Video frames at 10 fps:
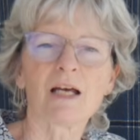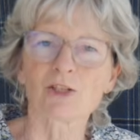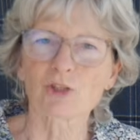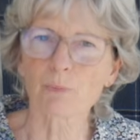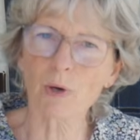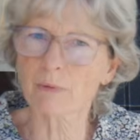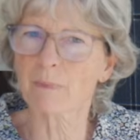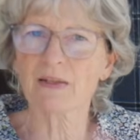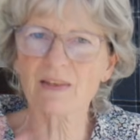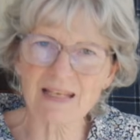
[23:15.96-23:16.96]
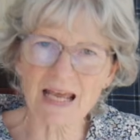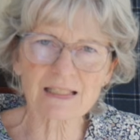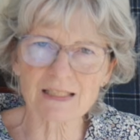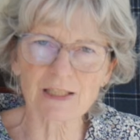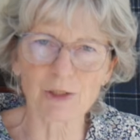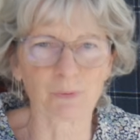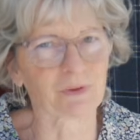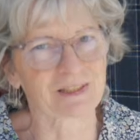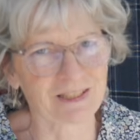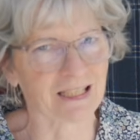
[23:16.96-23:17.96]
So probably the next thing you
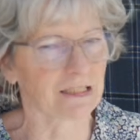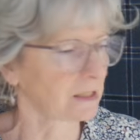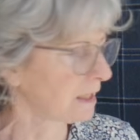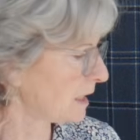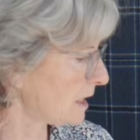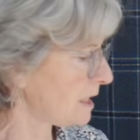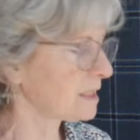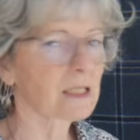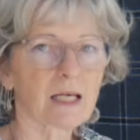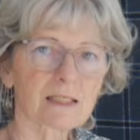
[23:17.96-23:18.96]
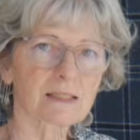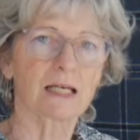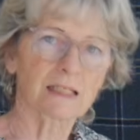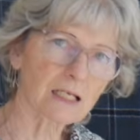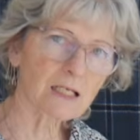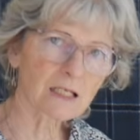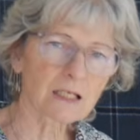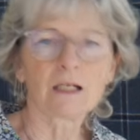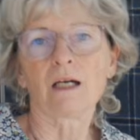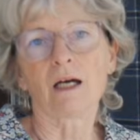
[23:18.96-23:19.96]
will see is,
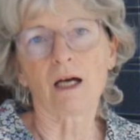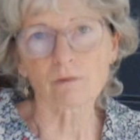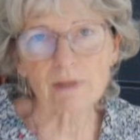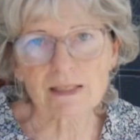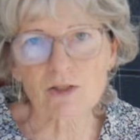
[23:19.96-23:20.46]
ta-da, a red